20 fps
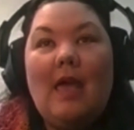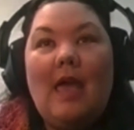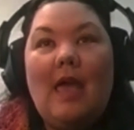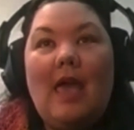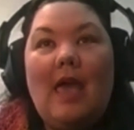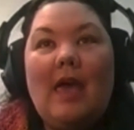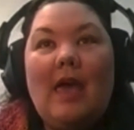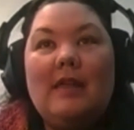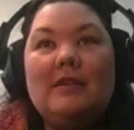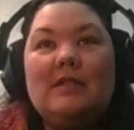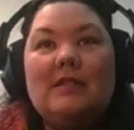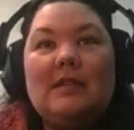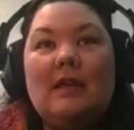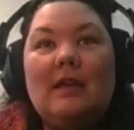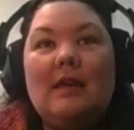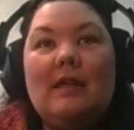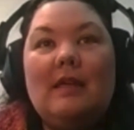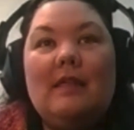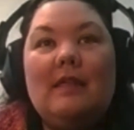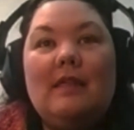And
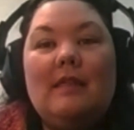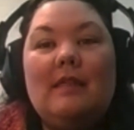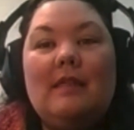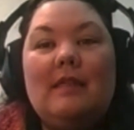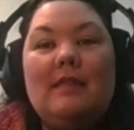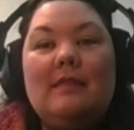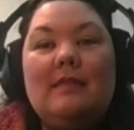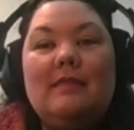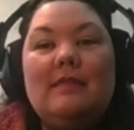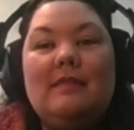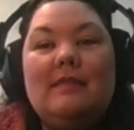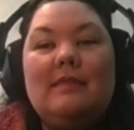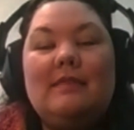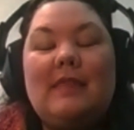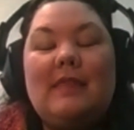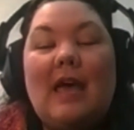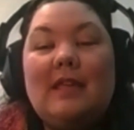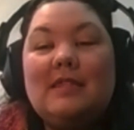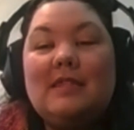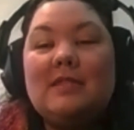
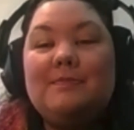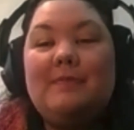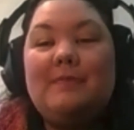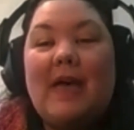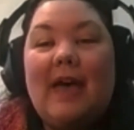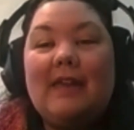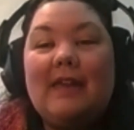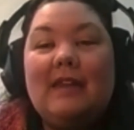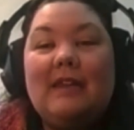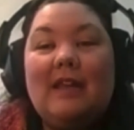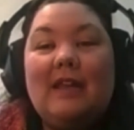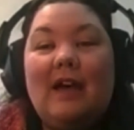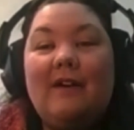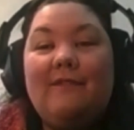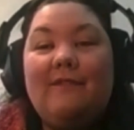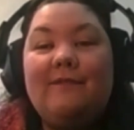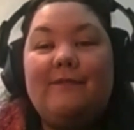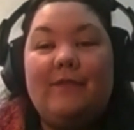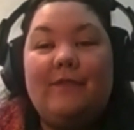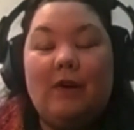that's bad
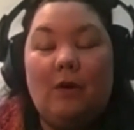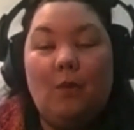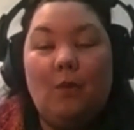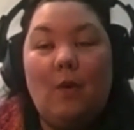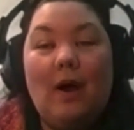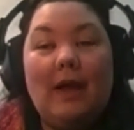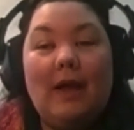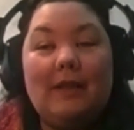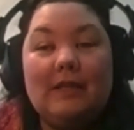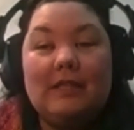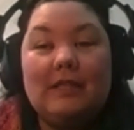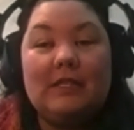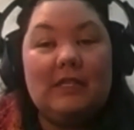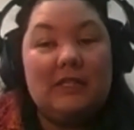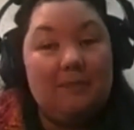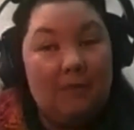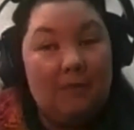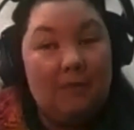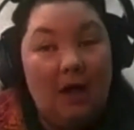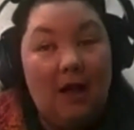enough for one
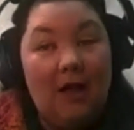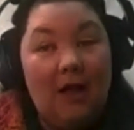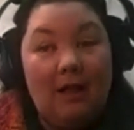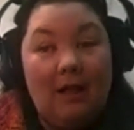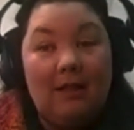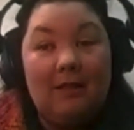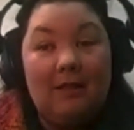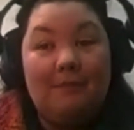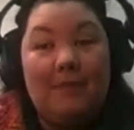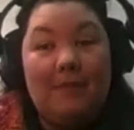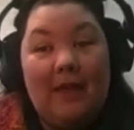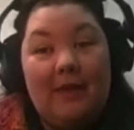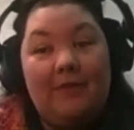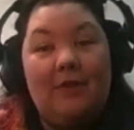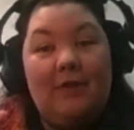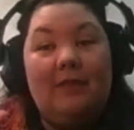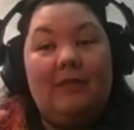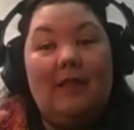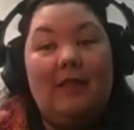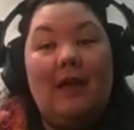small
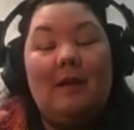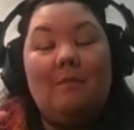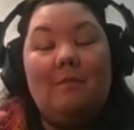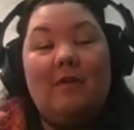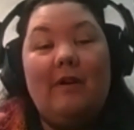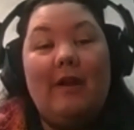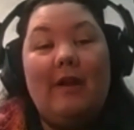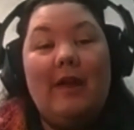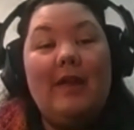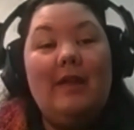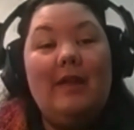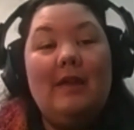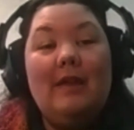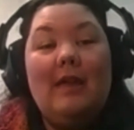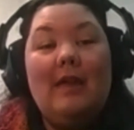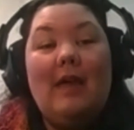Python library.